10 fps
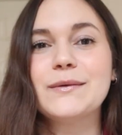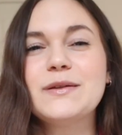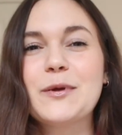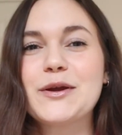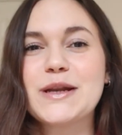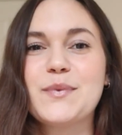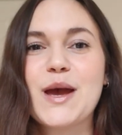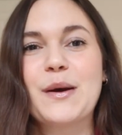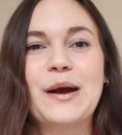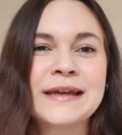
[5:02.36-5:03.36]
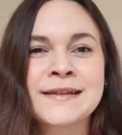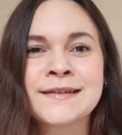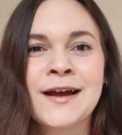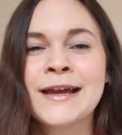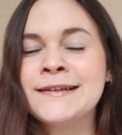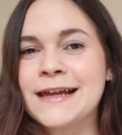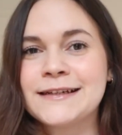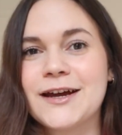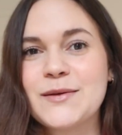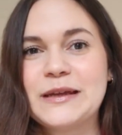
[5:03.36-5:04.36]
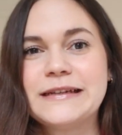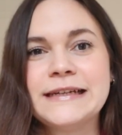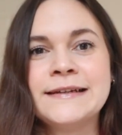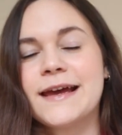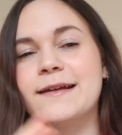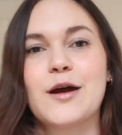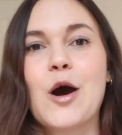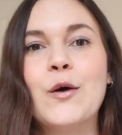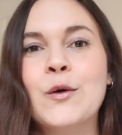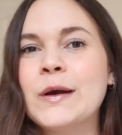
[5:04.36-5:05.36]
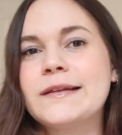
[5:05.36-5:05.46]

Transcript: Now we've spoken a bit about exercise and diabetes as a whole,